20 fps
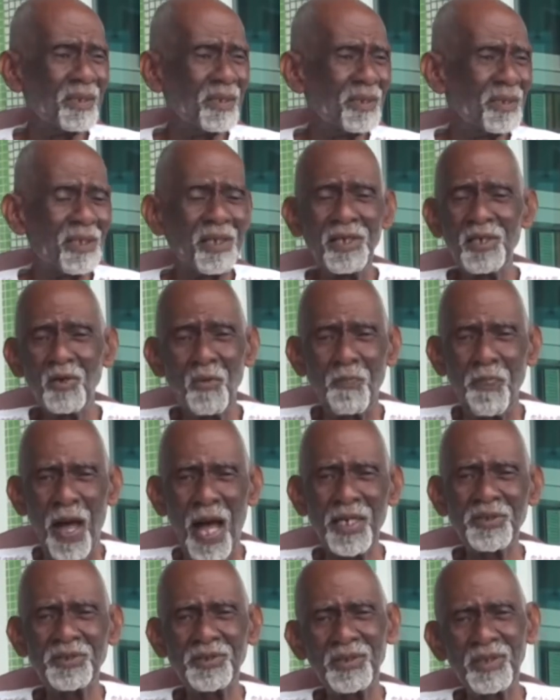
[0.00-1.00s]

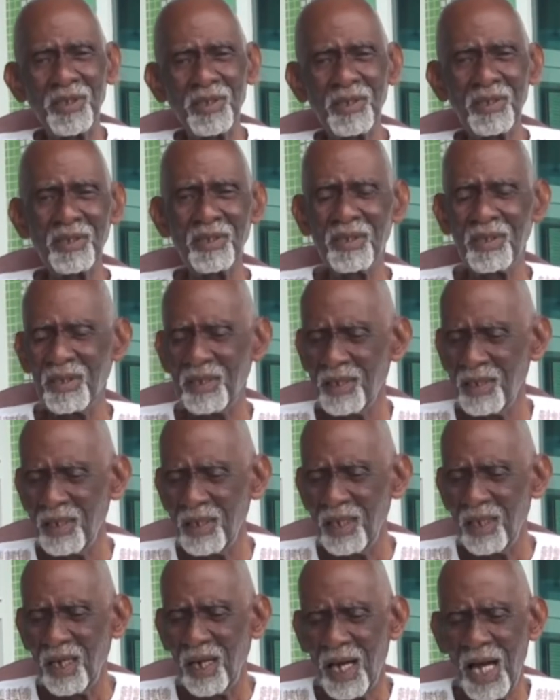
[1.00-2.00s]
Cleopatra.
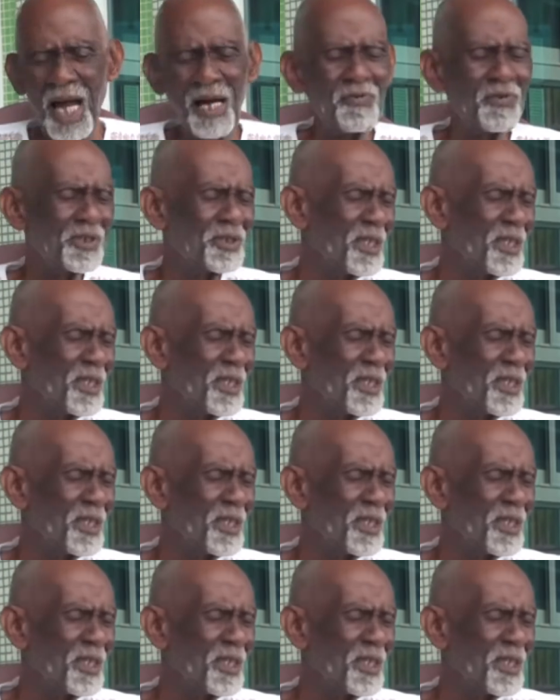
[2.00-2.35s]
I was